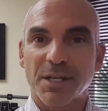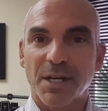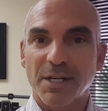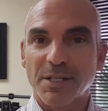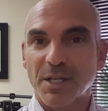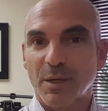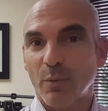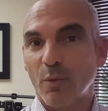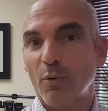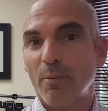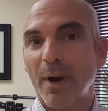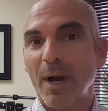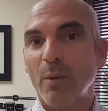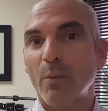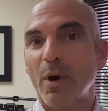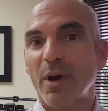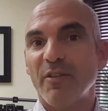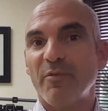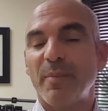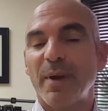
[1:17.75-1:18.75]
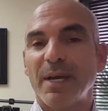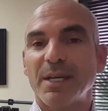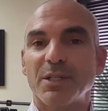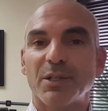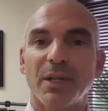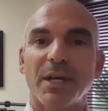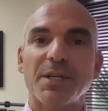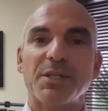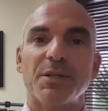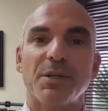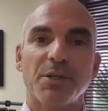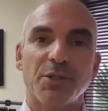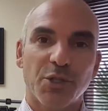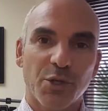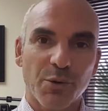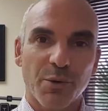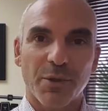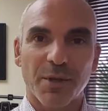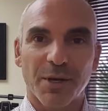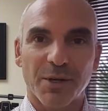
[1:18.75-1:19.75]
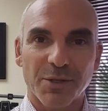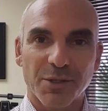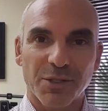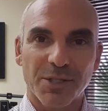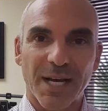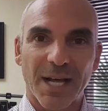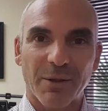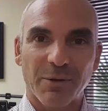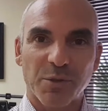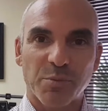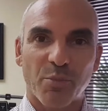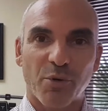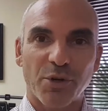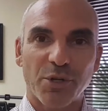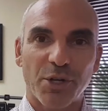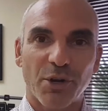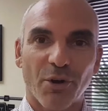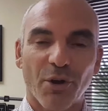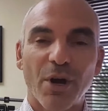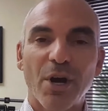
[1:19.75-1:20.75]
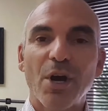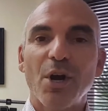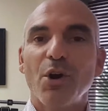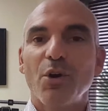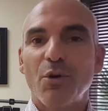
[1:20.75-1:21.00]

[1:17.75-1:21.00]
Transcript: And I said, well, my wife pays less than two thousand dollars per year.